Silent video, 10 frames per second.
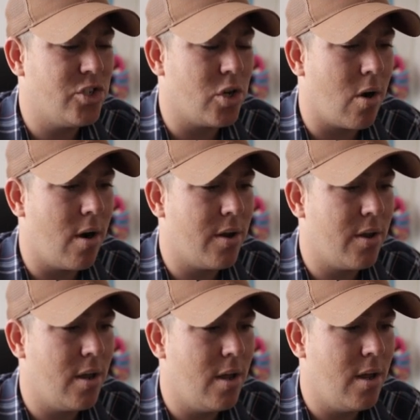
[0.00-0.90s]
start
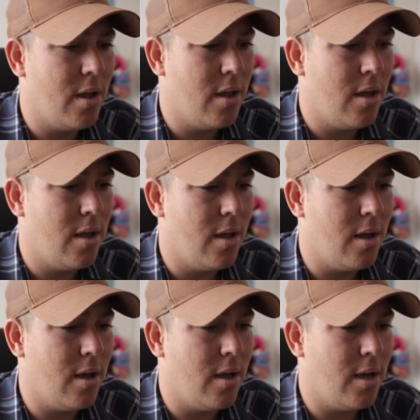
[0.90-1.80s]

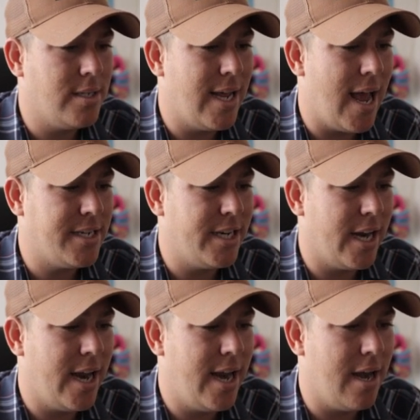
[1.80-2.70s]

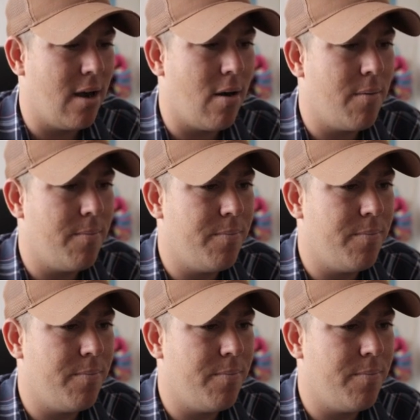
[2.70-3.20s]
attaching here.